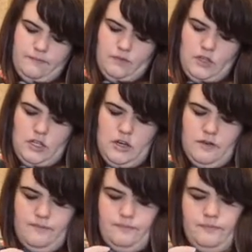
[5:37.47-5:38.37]
You
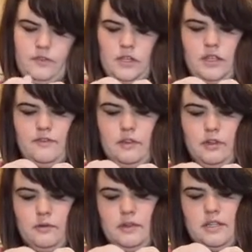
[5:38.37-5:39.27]
know, you live and
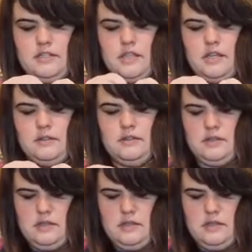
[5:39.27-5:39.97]
learn with these things.